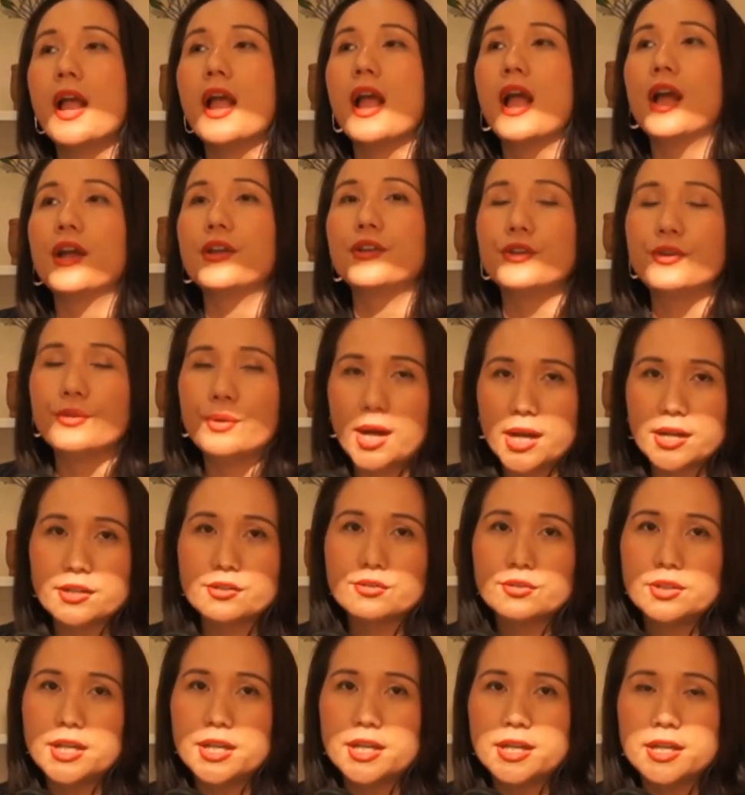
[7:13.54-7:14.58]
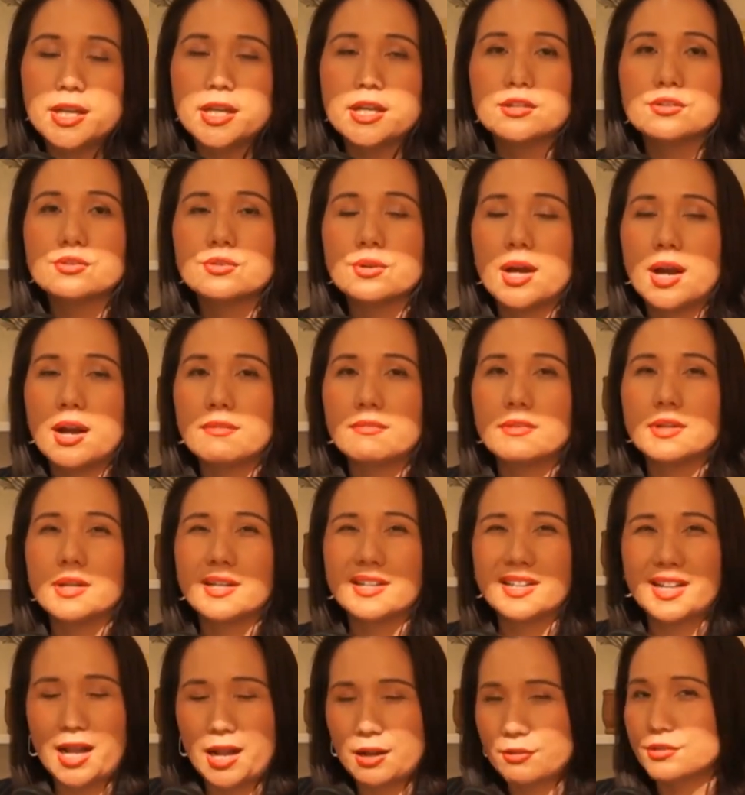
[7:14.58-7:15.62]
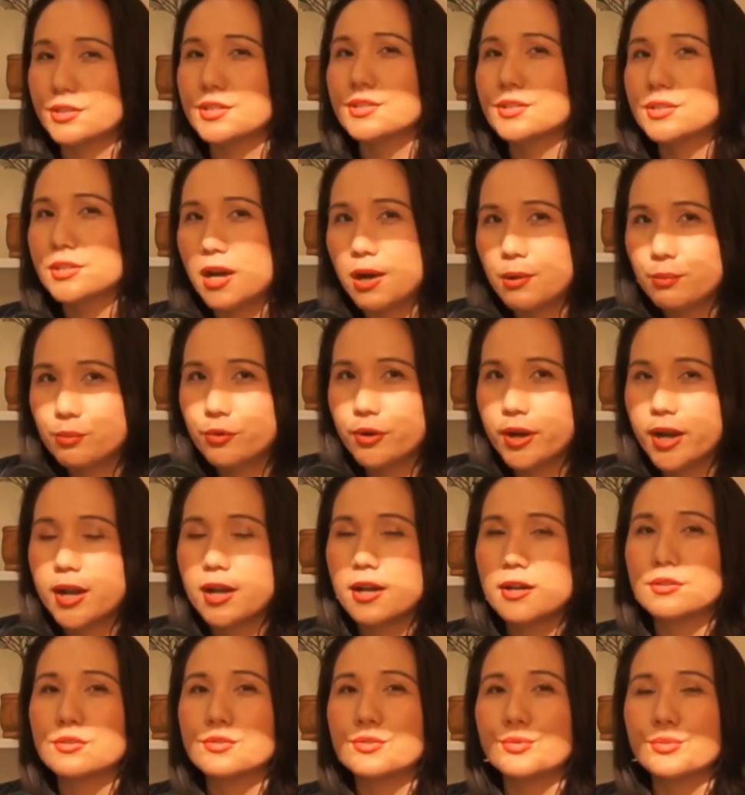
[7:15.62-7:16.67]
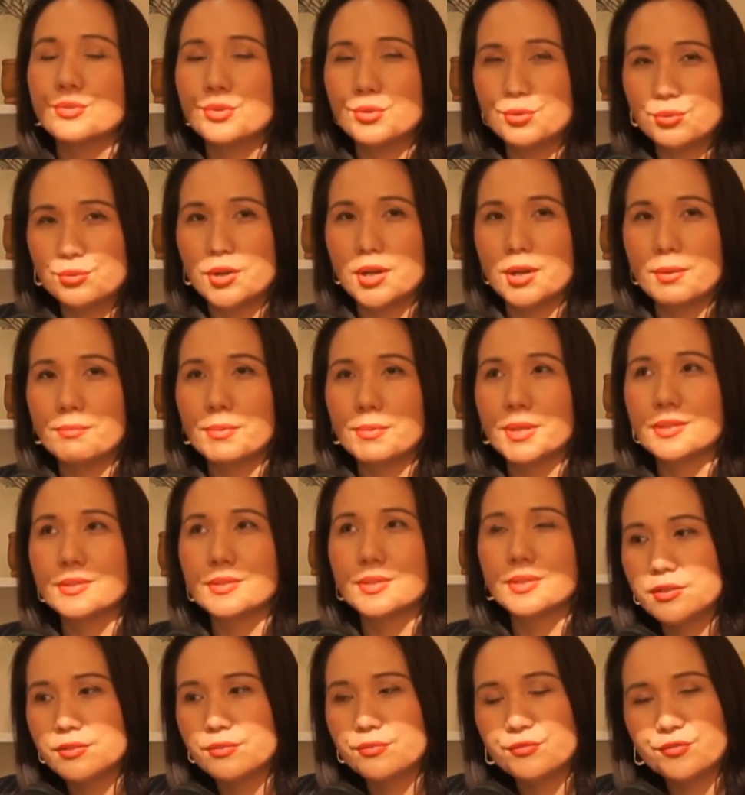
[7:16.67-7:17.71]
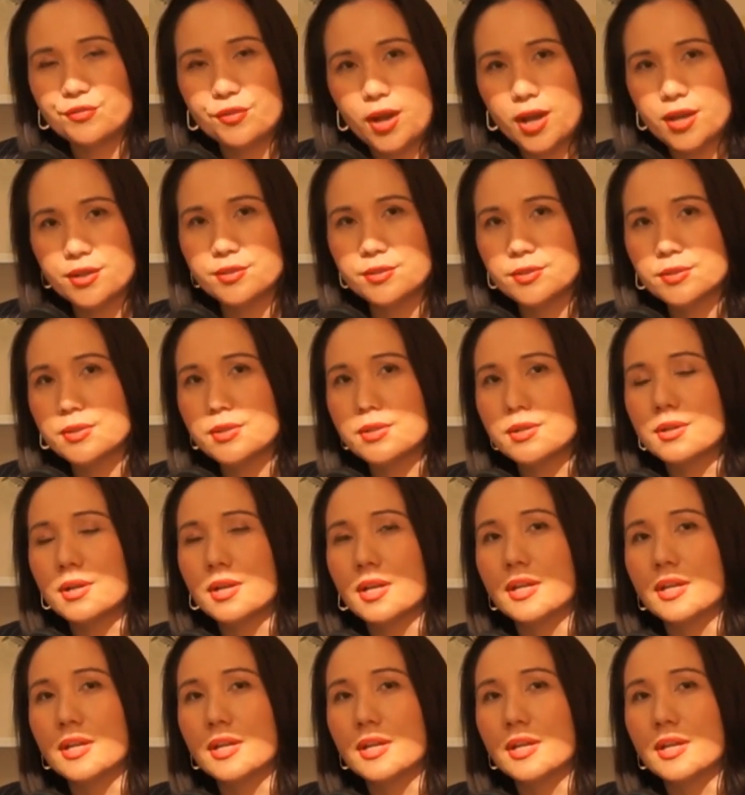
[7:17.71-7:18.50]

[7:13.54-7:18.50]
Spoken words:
You actually need to have an accounting software to do it because it's faster,